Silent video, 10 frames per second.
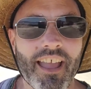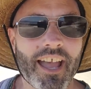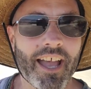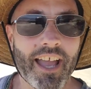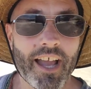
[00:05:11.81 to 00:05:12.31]

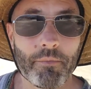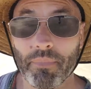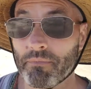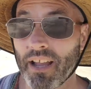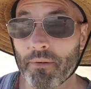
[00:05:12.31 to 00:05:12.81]

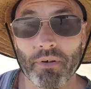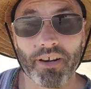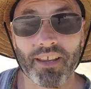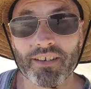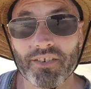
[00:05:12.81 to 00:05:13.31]
our
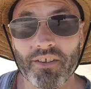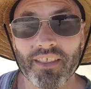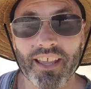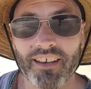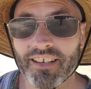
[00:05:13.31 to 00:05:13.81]
body can
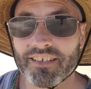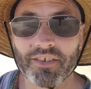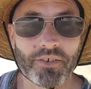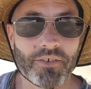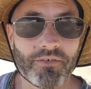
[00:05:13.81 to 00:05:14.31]
turn that
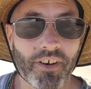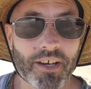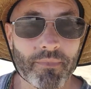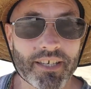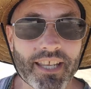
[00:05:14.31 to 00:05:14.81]
into
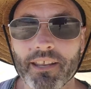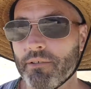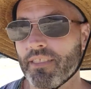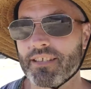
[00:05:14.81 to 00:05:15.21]
vitamin D.